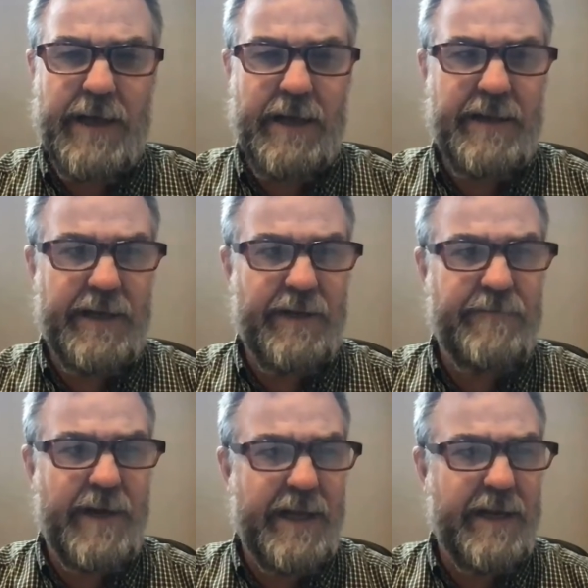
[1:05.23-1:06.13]
I think you'll
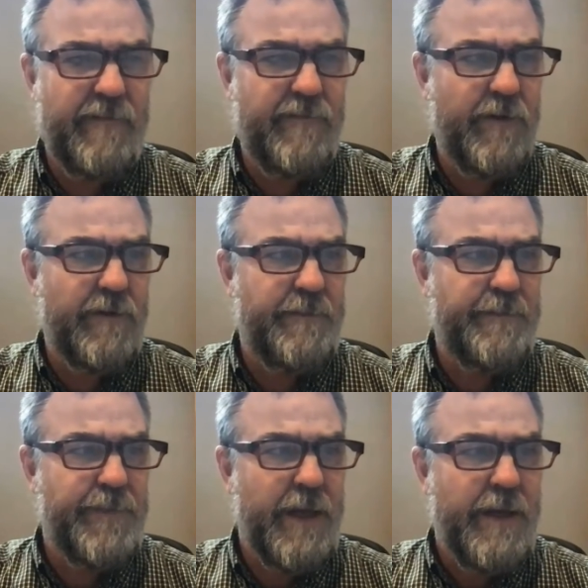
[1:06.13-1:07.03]
find that helpful.
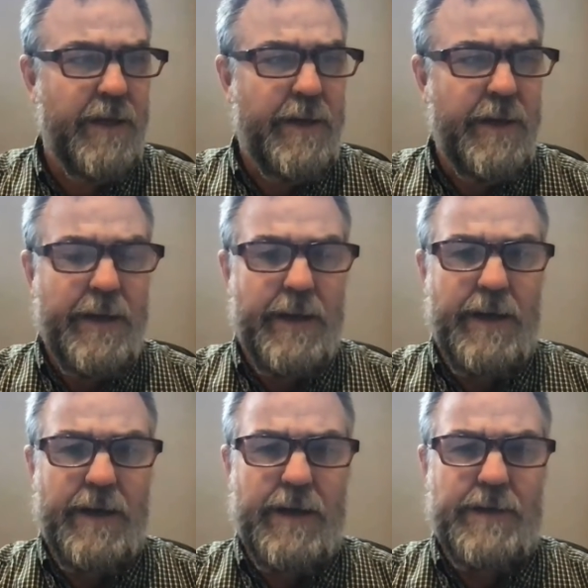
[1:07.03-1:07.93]

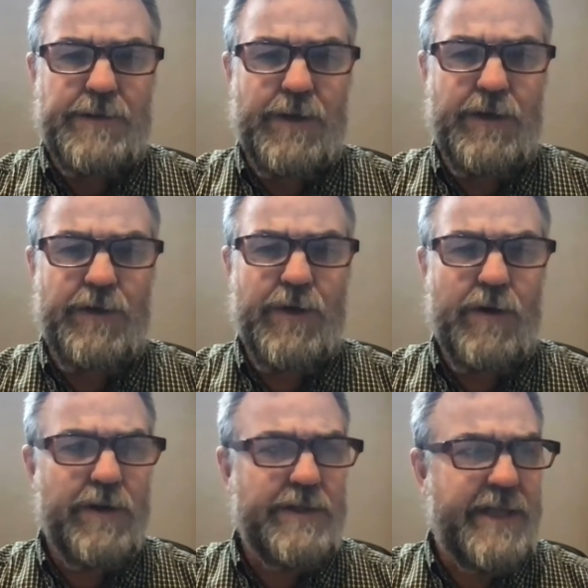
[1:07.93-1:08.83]
So you'll
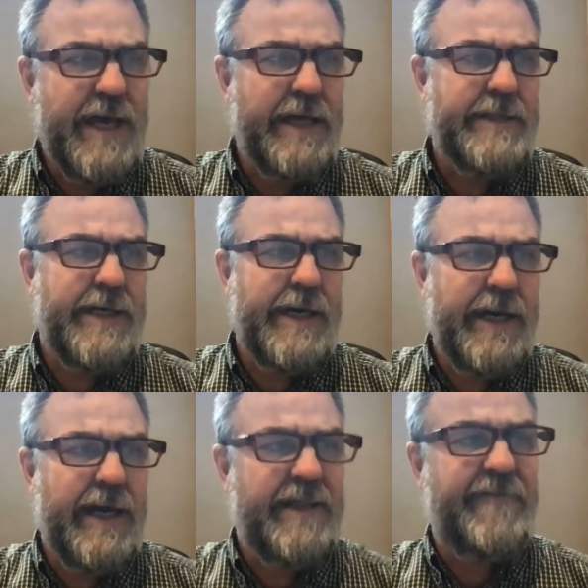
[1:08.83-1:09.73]
notice that
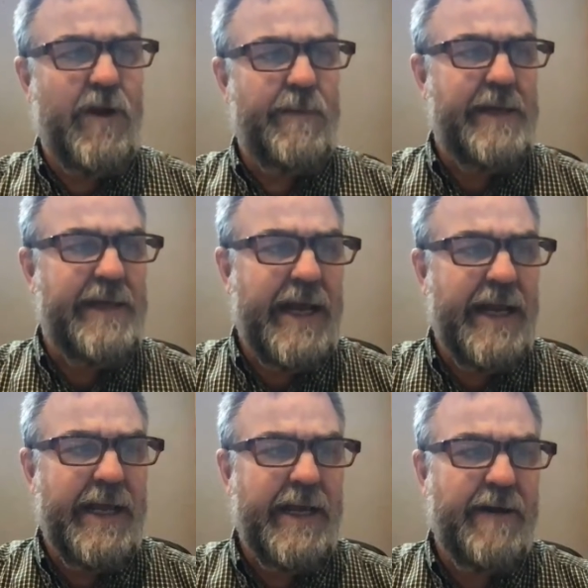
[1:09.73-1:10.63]
at the very
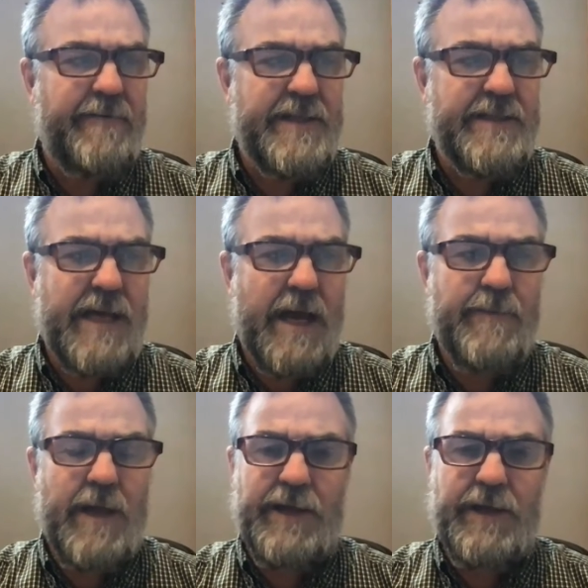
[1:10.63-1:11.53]
beginning of this
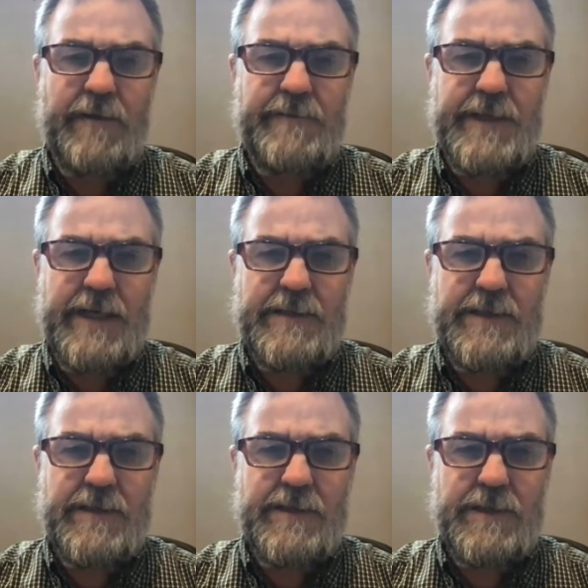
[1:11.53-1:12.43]
timeline, you have
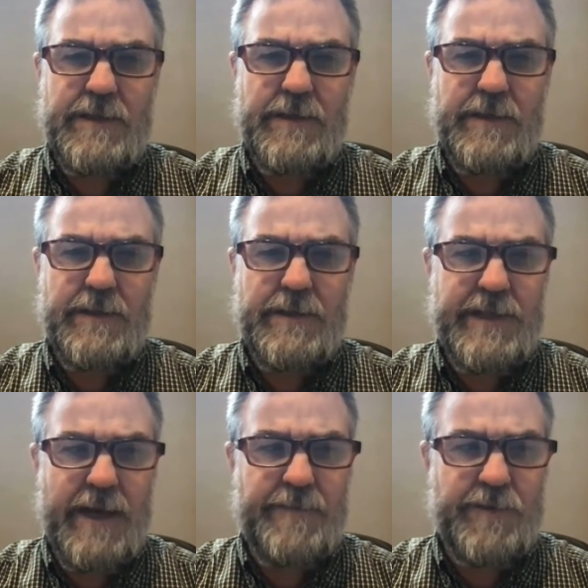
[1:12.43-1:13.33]
Genesis
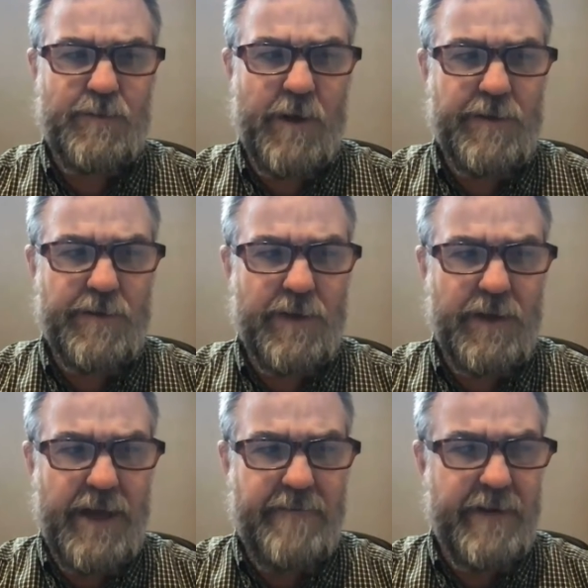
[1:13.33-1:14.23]
chapters 1 through
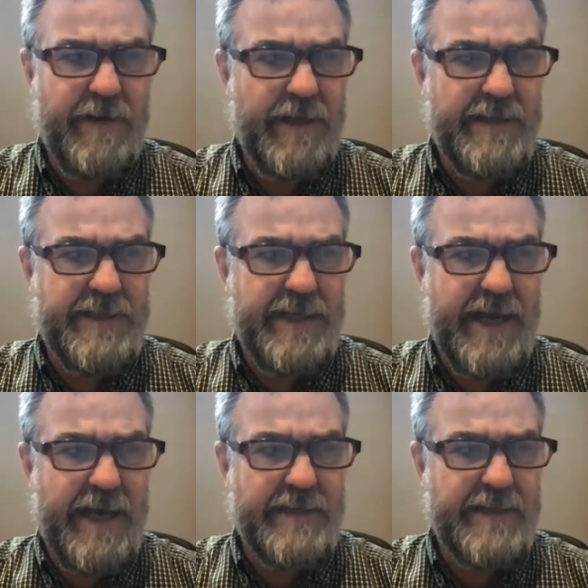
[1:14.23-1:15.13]
11 listed
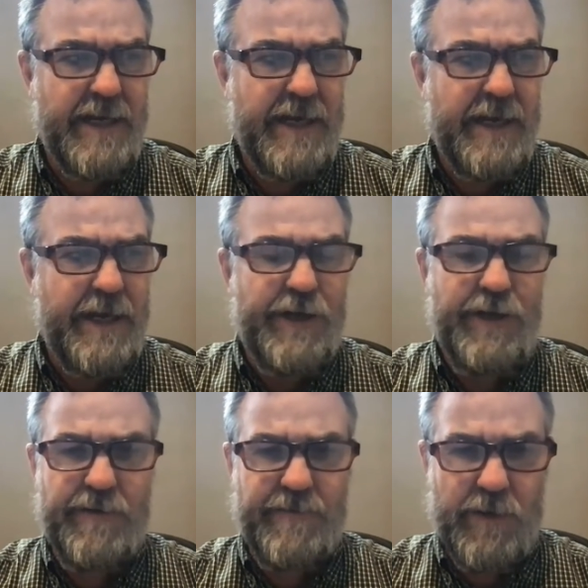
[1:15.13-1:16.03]
as
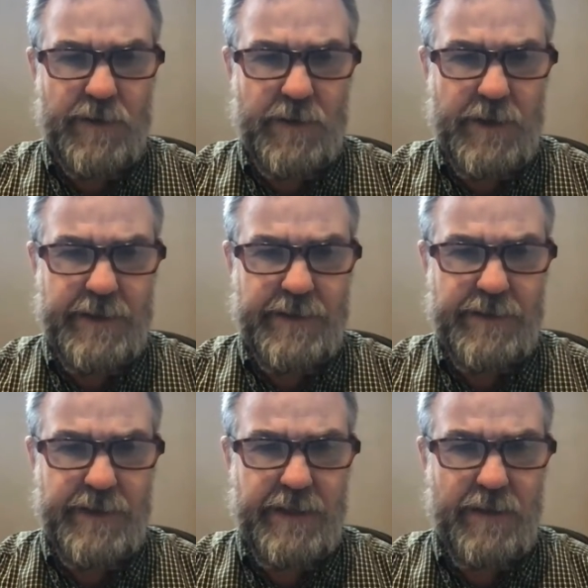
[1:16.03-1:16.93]
universal
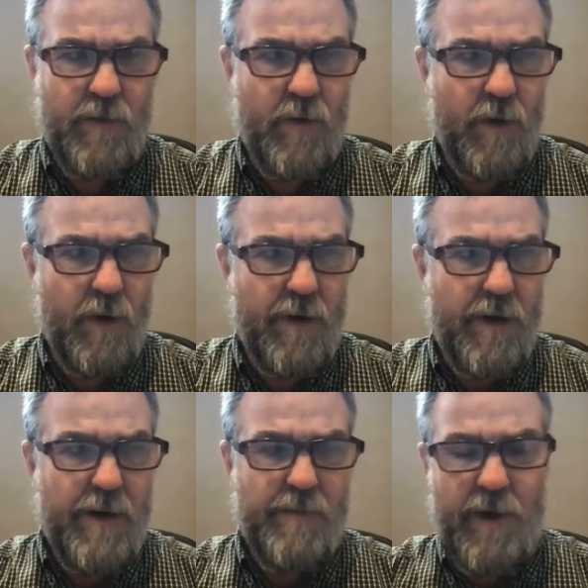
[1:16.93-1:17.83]
history or
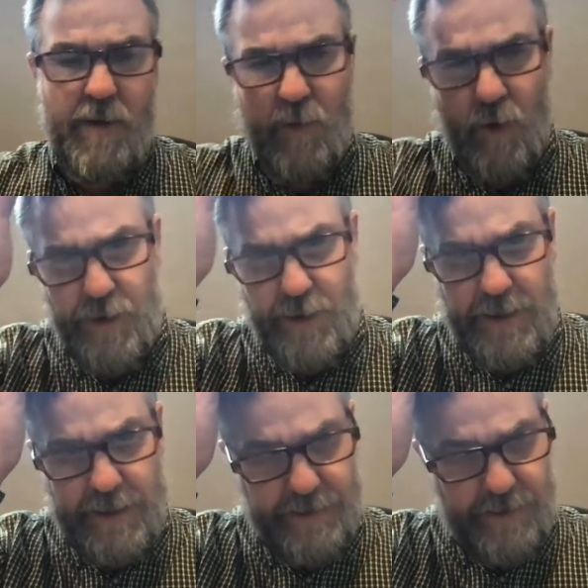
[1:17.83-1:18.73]
primordial
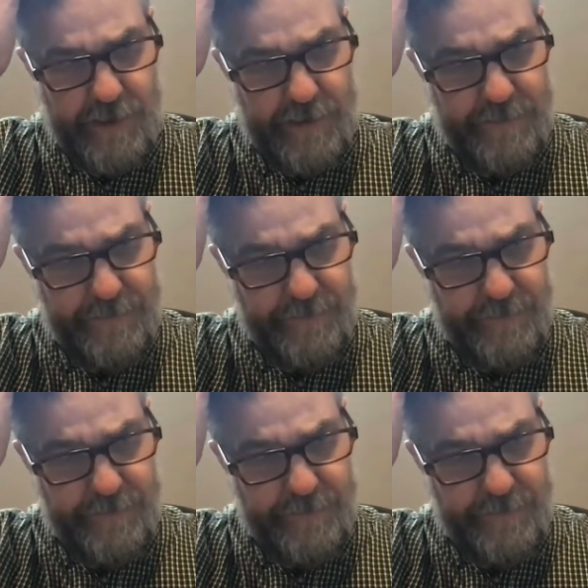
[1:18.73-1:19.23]
history.